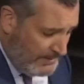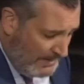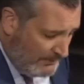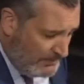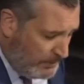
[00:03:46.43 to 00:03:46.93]

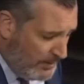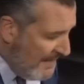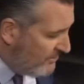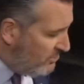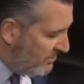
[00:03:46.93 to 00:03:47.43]
I would point
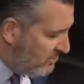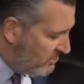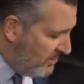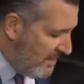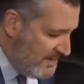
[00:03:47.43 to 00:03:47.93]
out
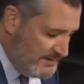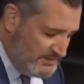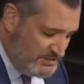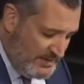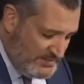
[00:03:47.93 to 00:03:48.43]
Justice Kagan
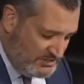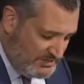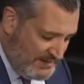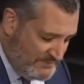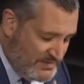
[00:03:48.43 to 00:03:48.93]
has done the
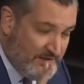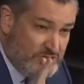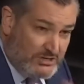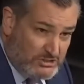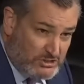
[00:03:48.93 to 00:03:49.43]
same thing,
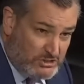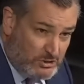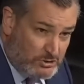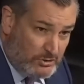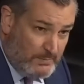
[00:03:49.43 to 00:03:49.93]
Justice
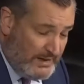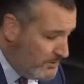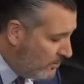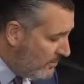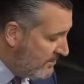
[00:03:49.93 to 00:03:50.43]

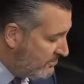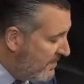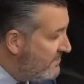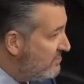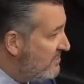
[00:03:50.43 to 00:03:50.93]
Sotomayor has
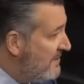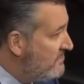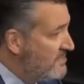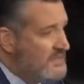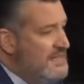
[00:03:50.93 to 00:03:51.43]
done the
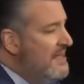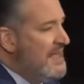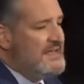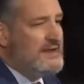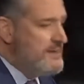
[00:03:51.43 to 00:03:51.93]
same thing,
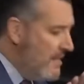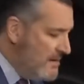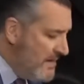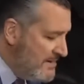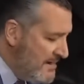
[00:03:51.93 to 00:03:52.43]
and yet none
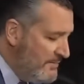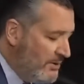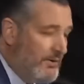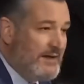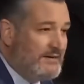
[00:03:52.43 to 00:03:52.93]
of my
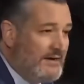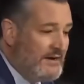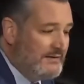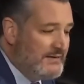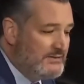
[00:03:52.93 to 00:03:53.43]
Democrat
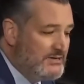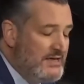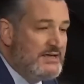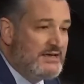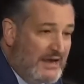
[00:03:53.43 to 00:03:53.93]
colleagues
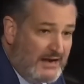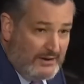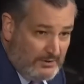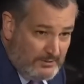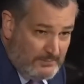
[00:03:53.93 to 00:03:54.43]

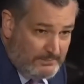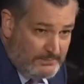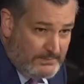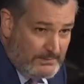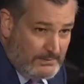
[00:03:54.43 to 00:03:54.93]
care,
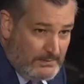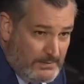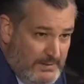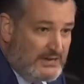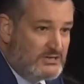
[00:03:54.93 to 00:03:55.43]

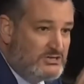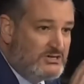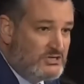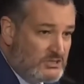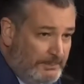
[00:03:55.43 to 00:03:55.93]
because
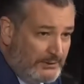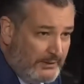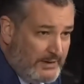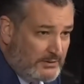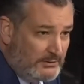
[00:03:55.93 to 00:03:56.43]
this is a
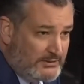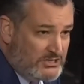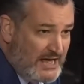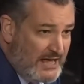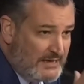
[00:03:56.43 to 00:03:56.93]
political
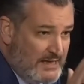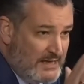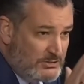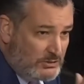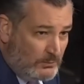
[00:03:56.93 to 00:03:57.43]
attack
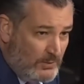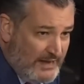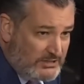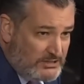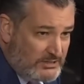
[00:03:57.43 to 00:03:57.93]

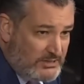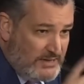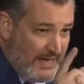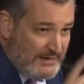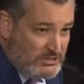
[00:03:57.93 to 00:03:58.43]
directed
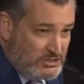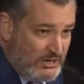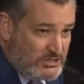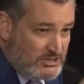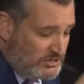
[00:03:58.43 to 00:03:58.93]
at a
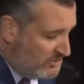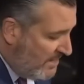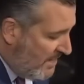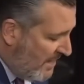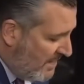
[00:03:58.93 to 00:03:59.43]
justice
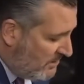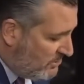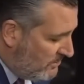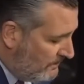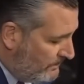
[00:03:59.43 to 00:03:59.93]
they hate.